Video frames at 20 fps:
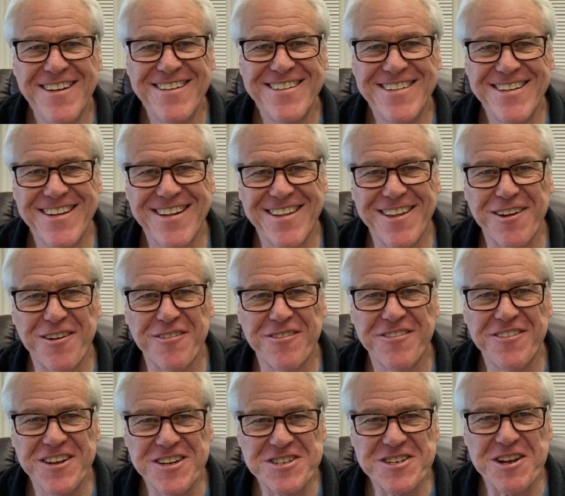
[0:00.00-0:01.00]
did a little
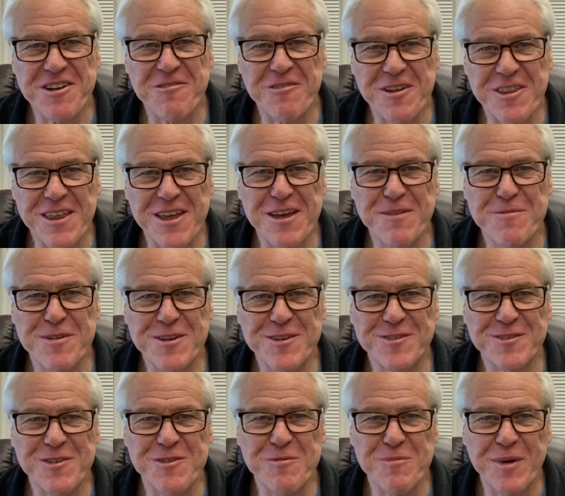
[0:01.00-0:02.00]
fishing with him in his
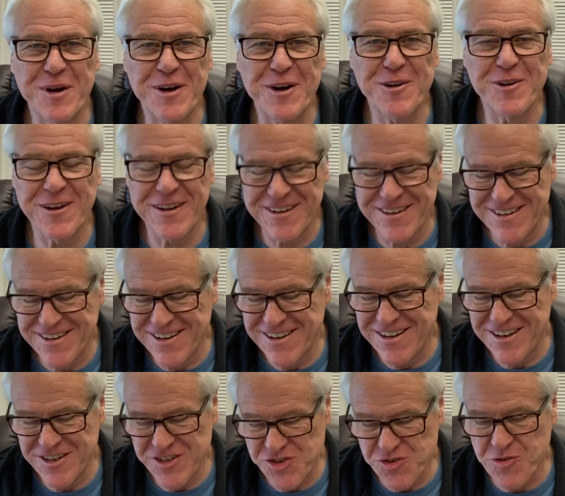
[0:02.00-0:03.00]
new boat, and
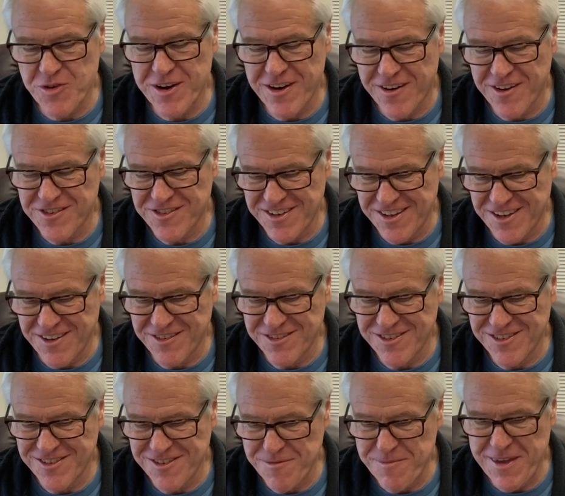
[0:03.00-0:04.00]
enjoyed
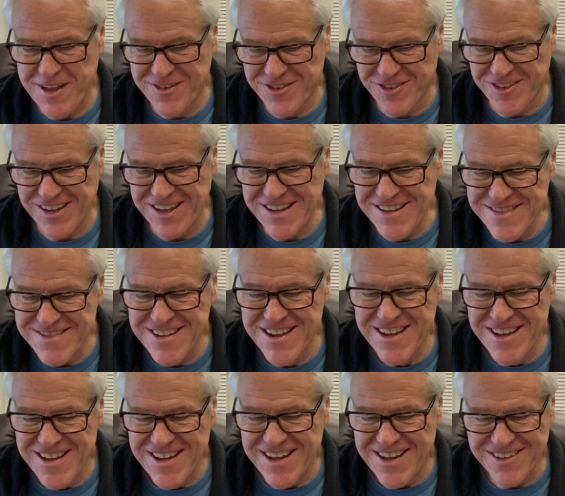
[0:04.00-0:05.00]
ourselves immensely.
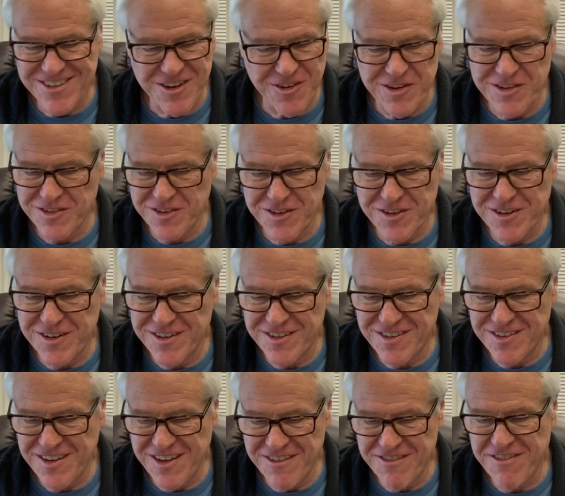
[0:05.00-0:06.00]
It's always good to
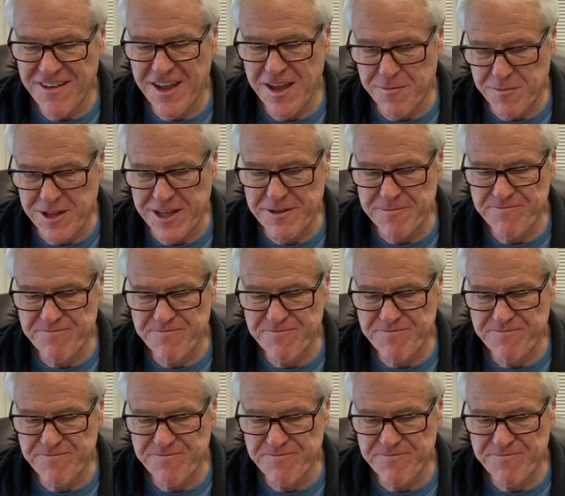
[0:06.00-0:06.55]
see family.